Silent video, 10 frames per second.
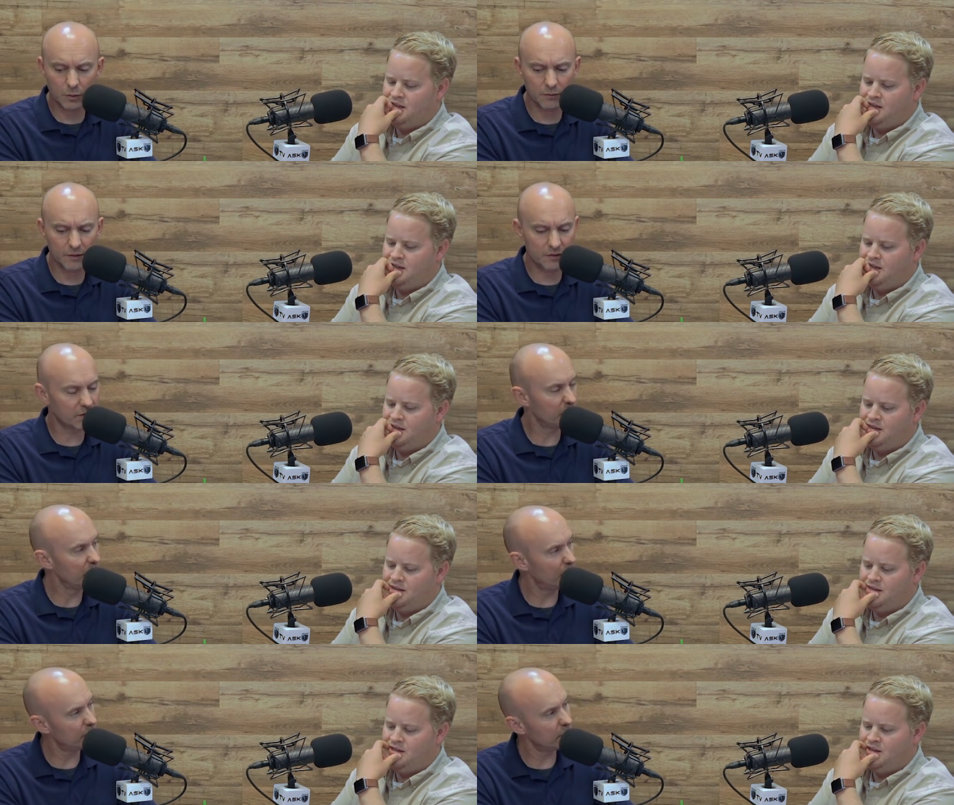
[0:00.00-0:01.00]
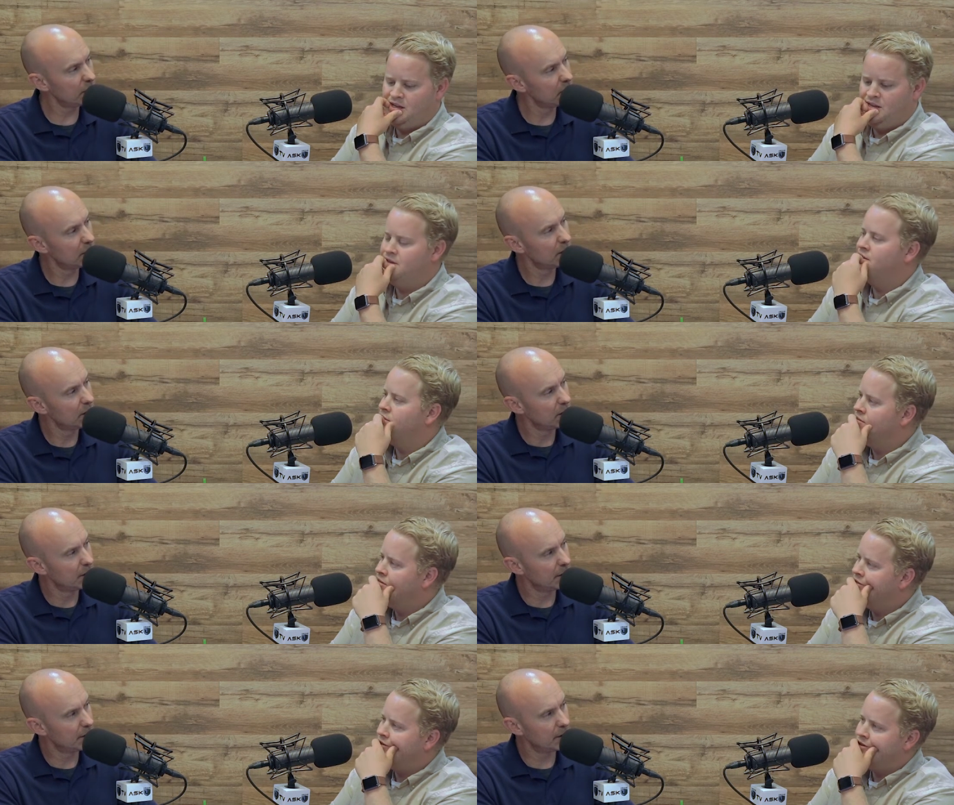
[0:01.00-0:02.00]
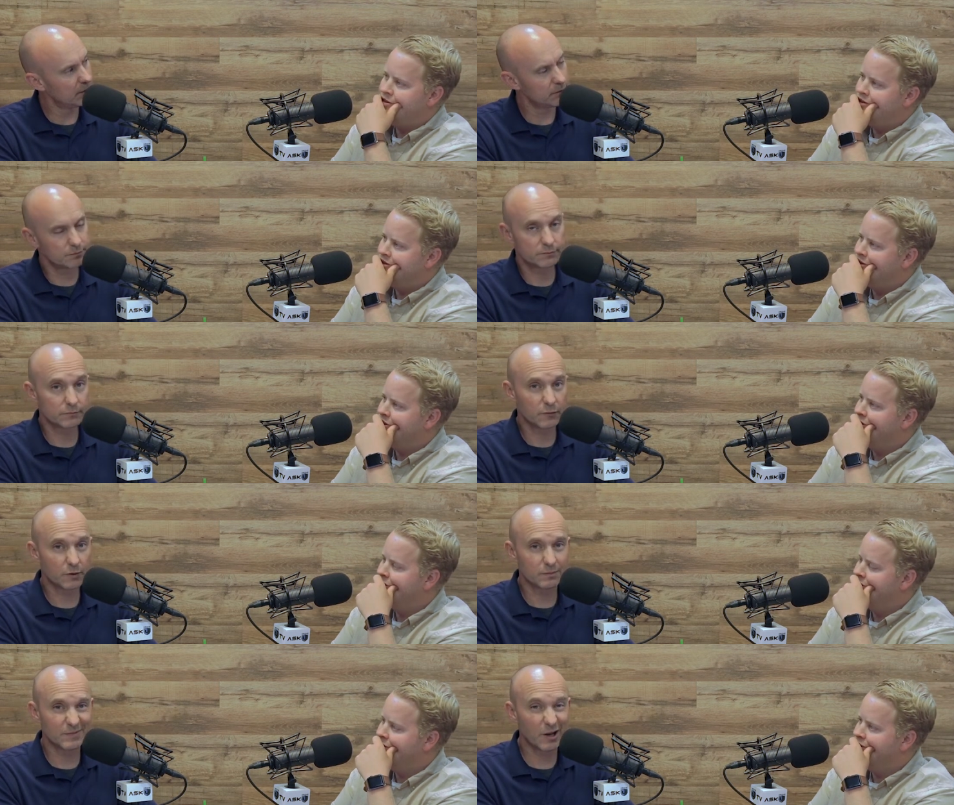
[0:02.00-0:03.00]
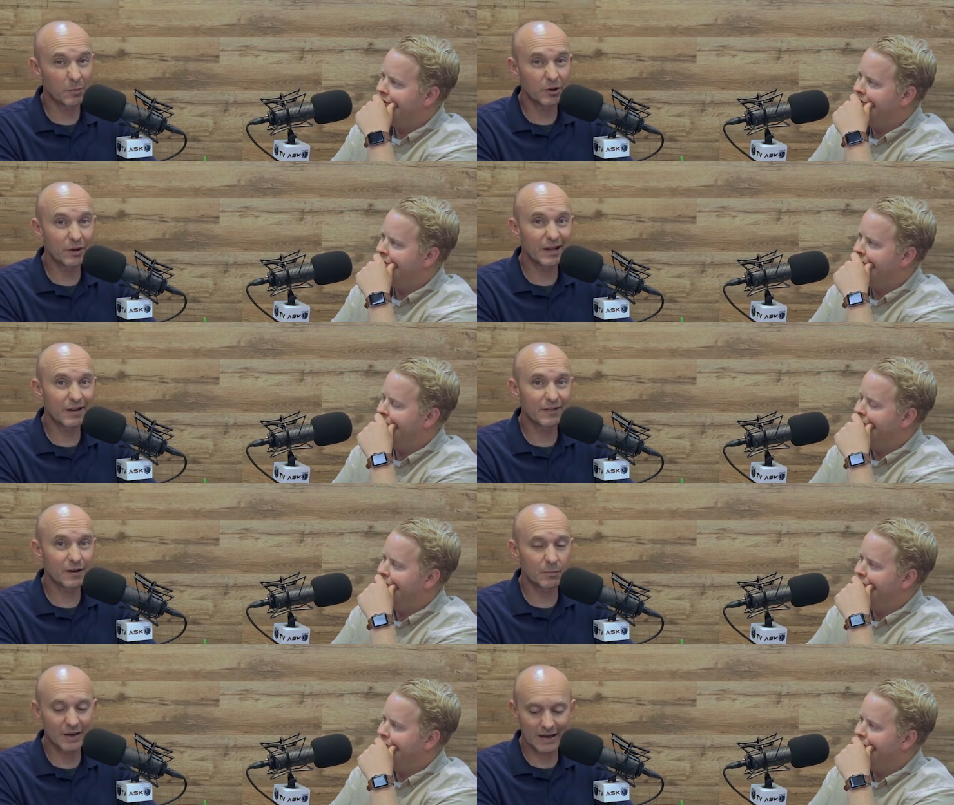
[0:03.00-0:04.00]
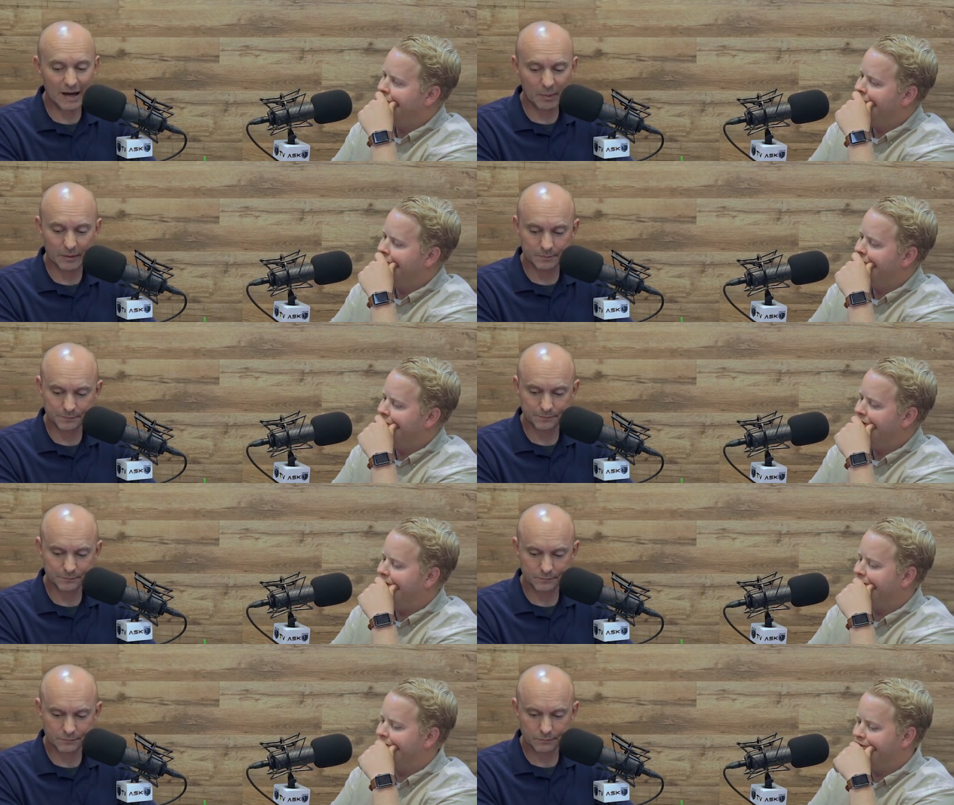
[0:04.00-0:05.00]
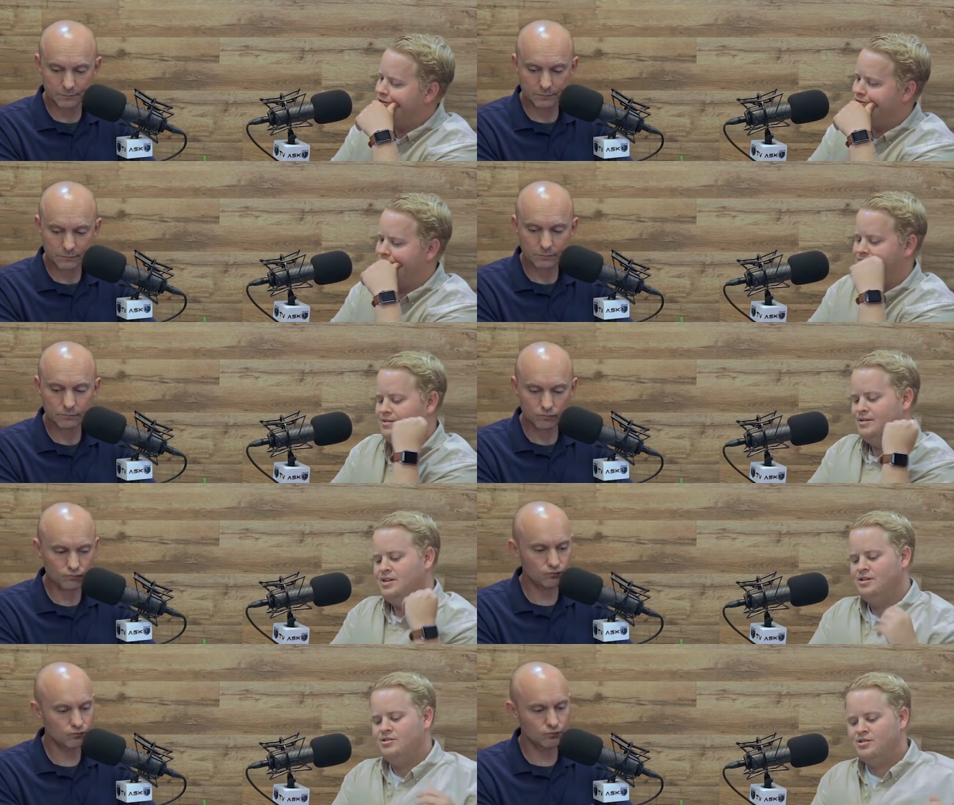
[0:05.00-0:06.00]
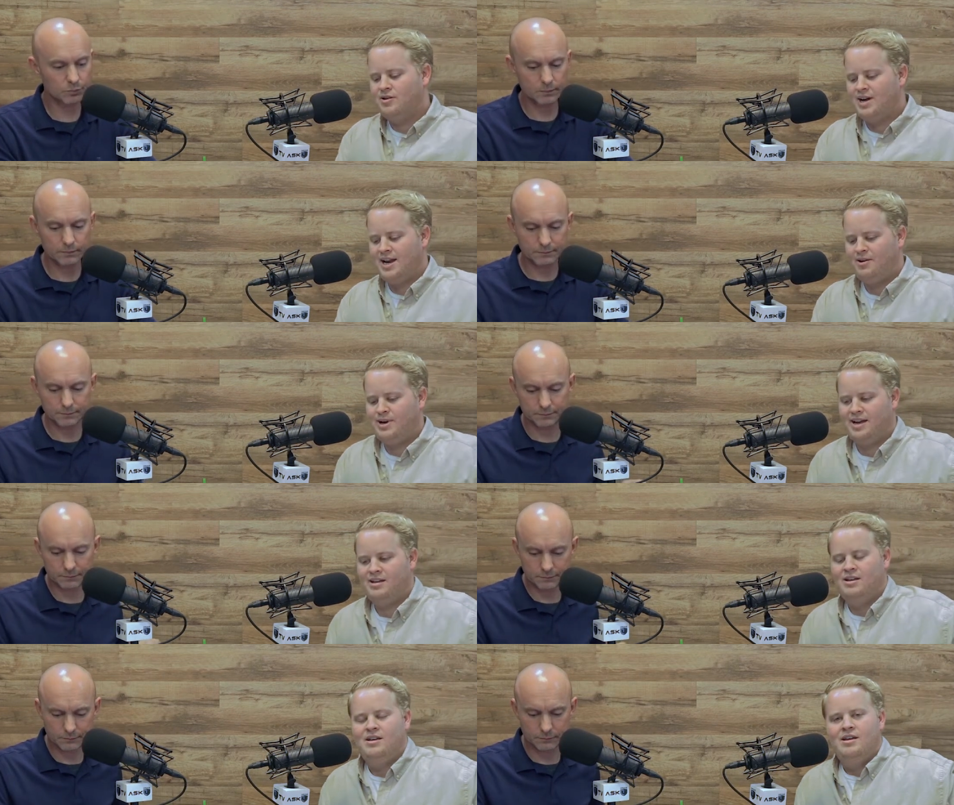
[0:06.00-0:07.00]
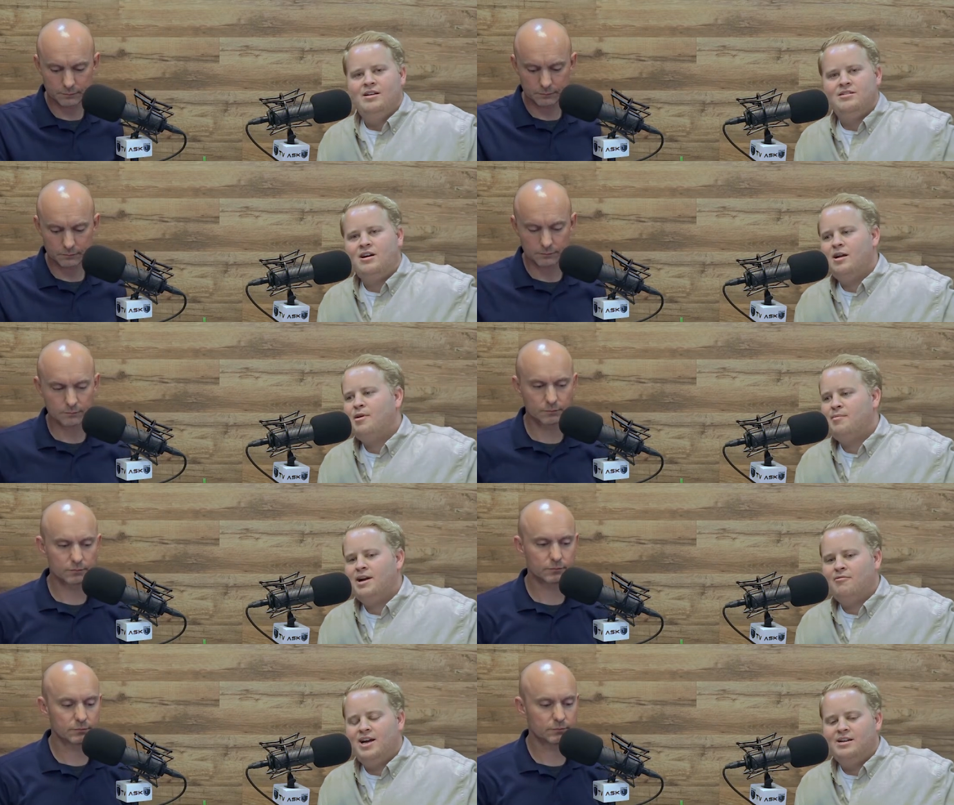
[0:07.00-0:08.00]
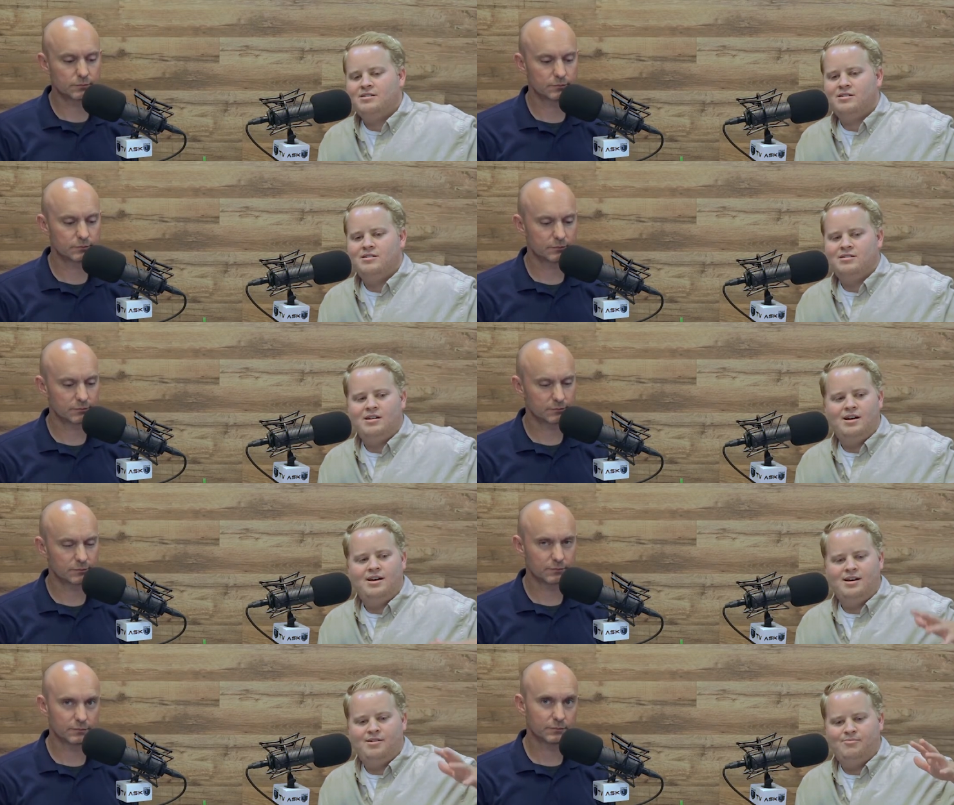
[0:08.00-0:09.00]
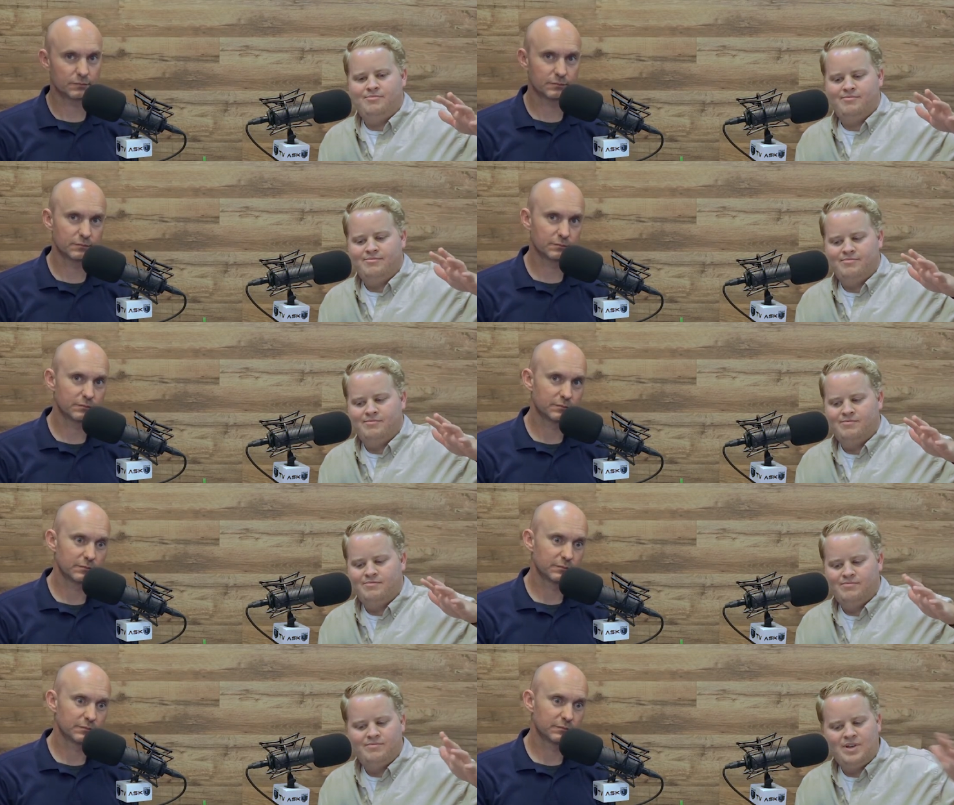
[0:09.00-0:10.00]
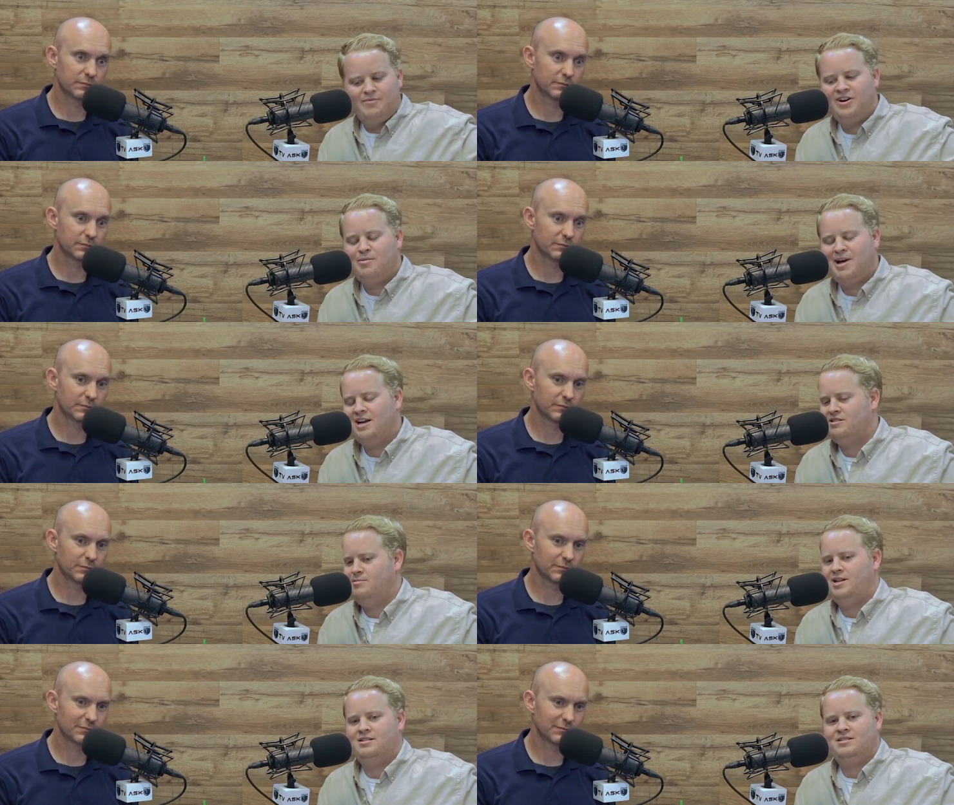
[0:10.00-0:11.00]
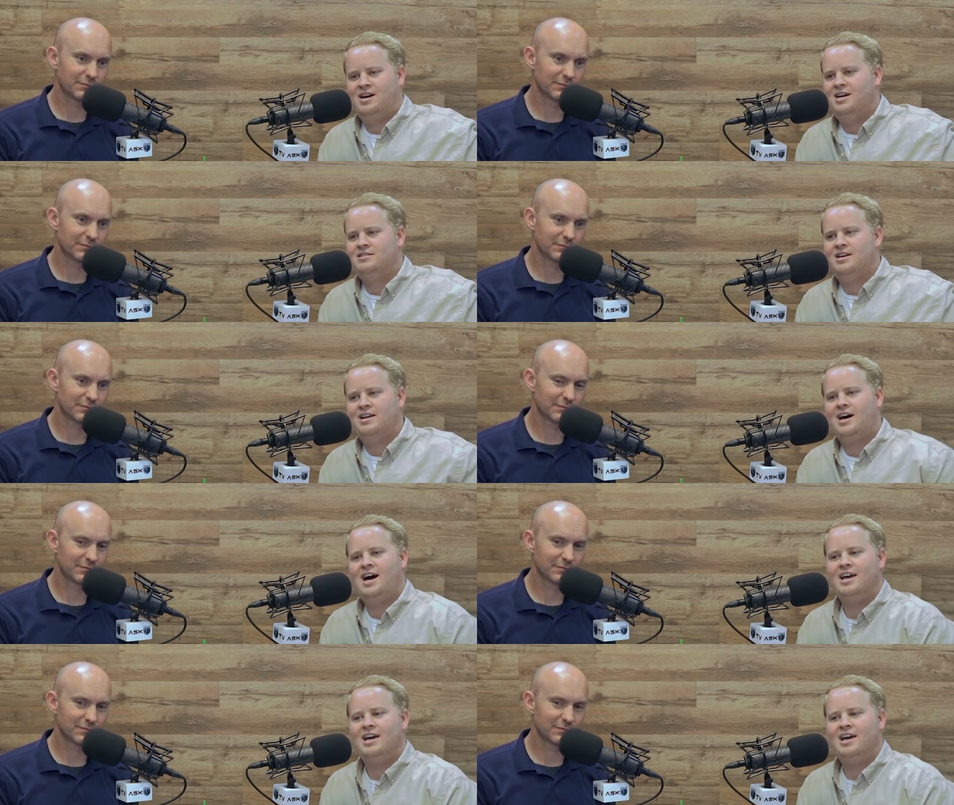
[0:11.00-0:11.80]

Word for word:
Speaker 1: hopefully this has been helpful um, for helping you get out there and make it happen. Yeah, totally.
Speaker 2: So anyway, sorry about my rant. Um, I'm very passionate about this, guys. Like, I